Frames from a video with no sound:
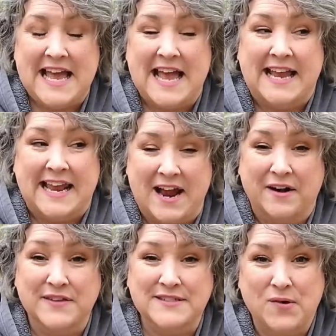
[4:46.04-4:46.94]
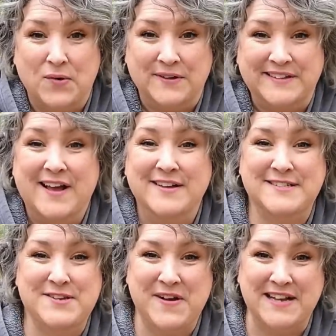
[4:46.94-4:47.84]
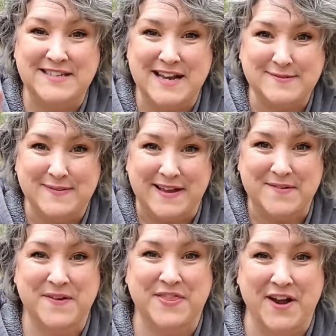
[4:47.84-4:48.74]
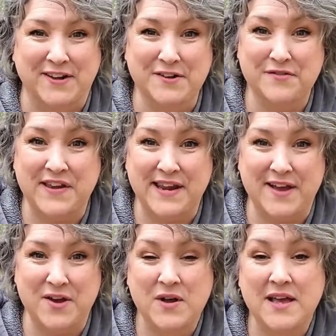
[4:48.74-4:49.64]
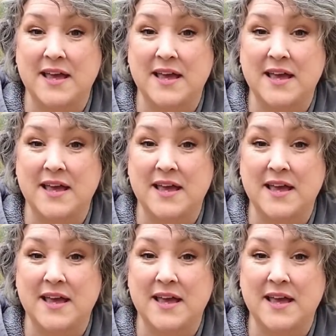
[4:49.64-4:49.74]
and get out of this cold. I'll see you guys next week with an all-new video.